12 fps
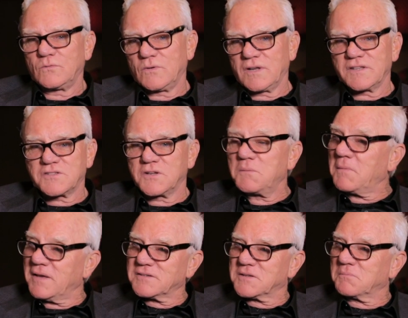Well, it's an
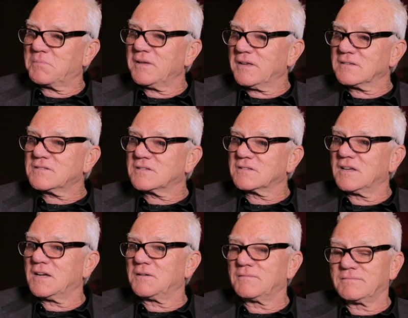amazing piece,
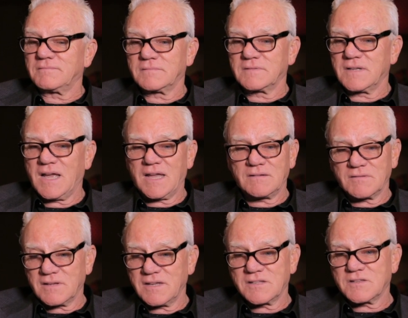and
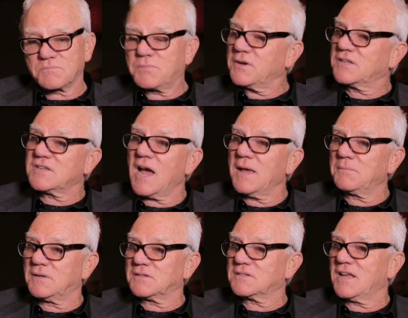it's pretty
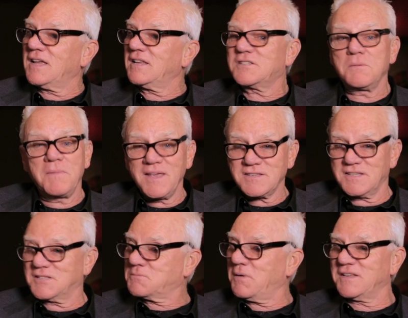timeless. It's amazing
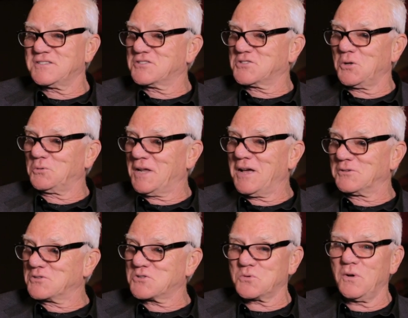this place is sold out.
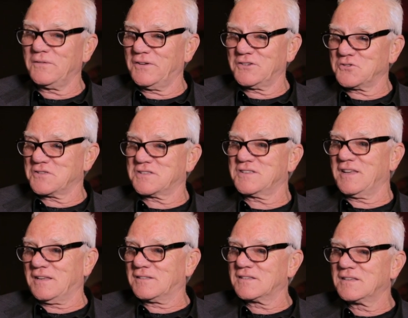It's 1,200
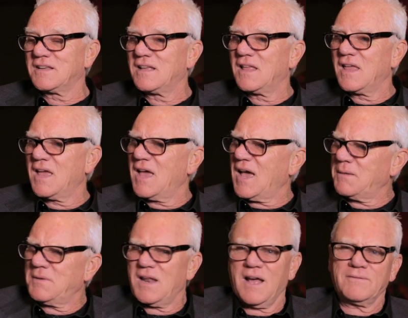seats. I
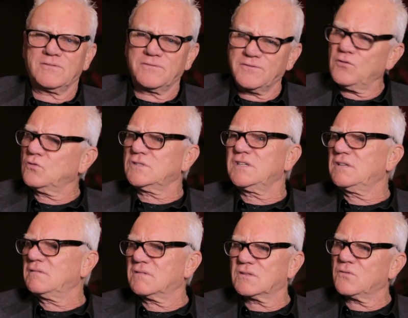mean, after
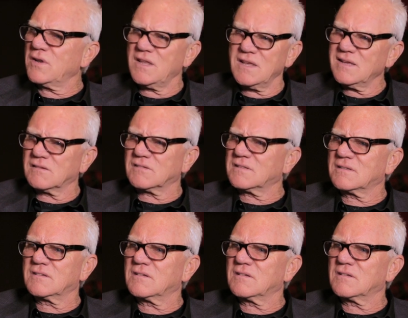43 years.